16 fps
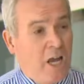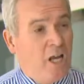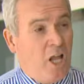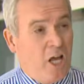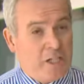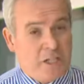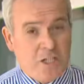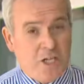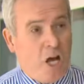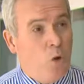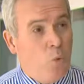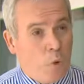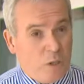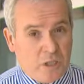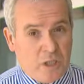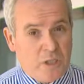I'd like to know
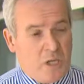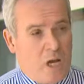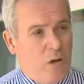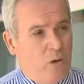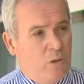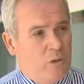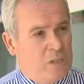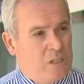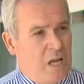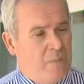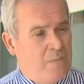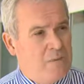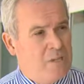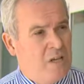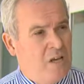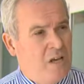what the total
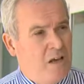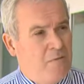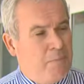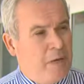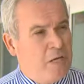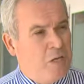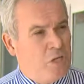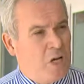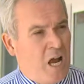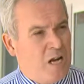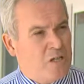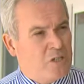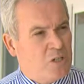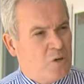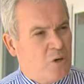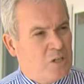sums have been
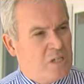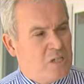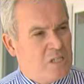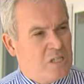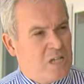charged across the